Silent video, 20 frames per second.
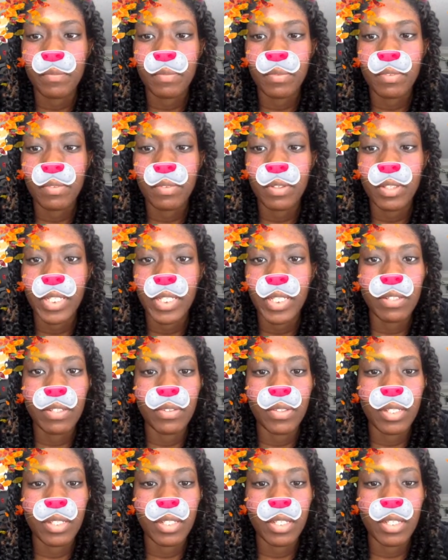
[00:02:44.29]
Now I downloaded it,
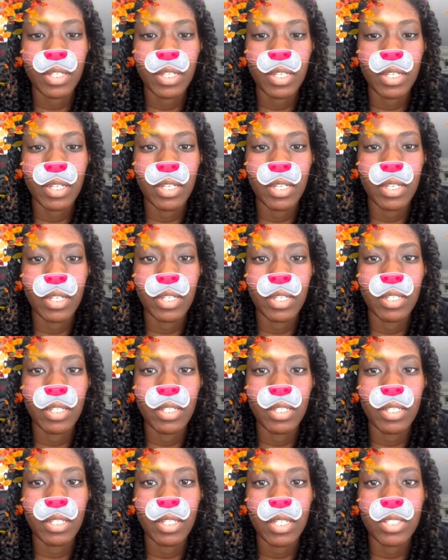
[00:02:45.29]
and
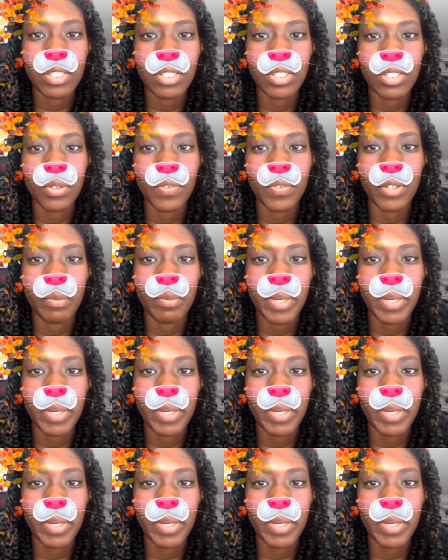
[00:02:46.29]
so if I go back to here,